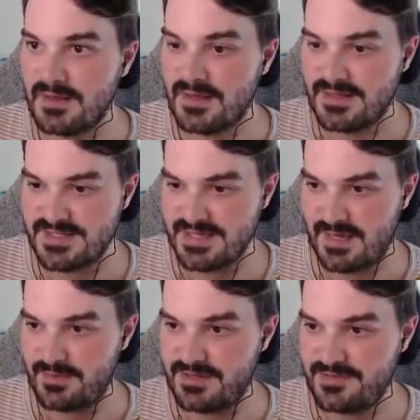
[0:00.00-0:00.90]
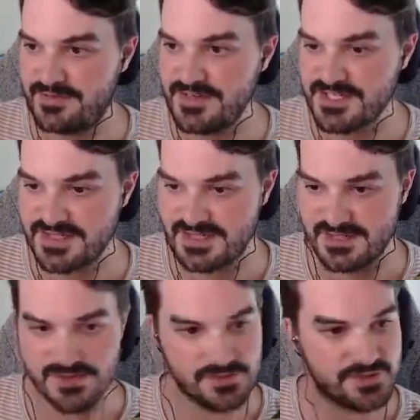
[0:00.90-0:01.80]
Hunting cabin. Efficiency
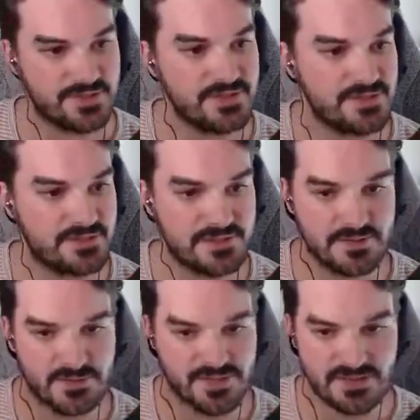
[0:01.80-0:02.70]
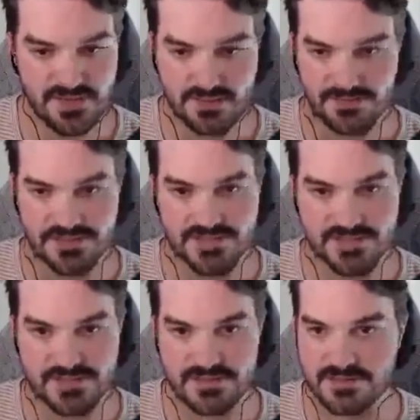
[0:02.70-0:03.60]
too low? What the hell happened?
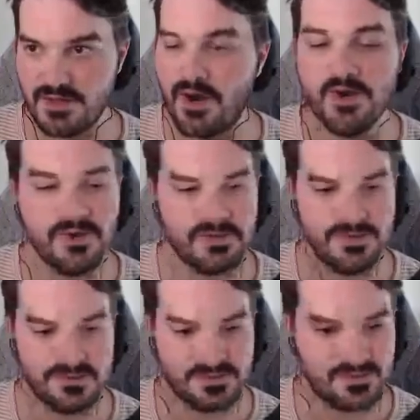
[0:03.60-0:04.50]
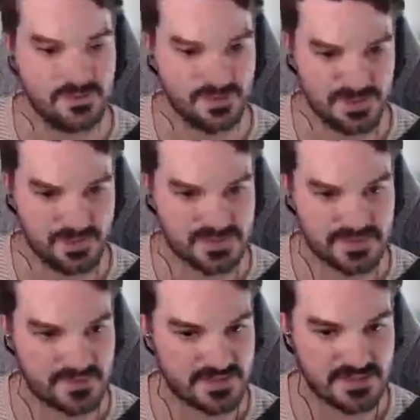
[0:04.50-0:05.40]
Oh, you're not supposed to be
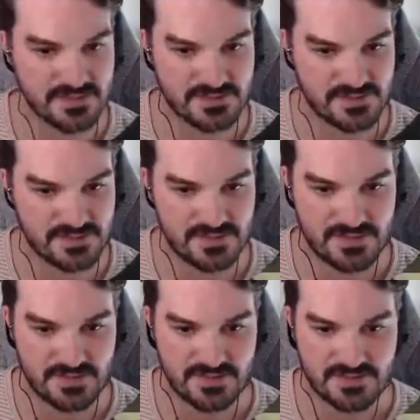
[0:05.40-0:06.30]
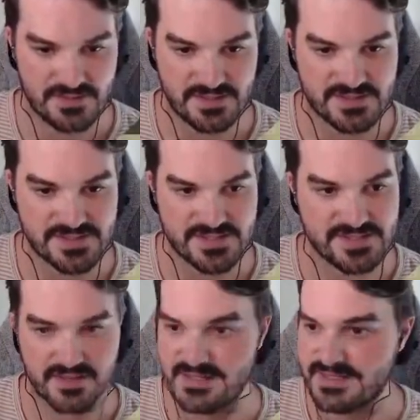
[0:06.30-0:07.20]
up there. It's these
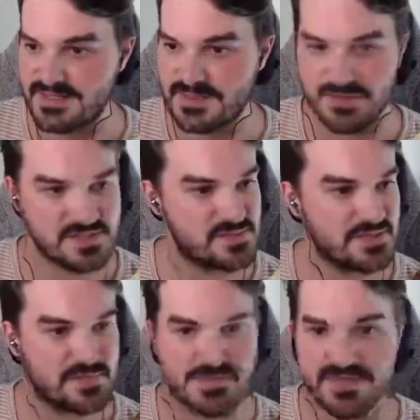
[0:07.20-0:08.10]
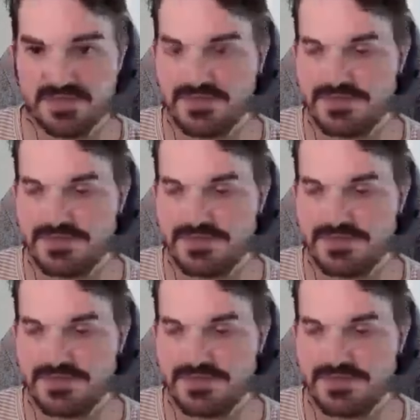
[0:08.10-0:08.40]
guys that are supposed to be up there.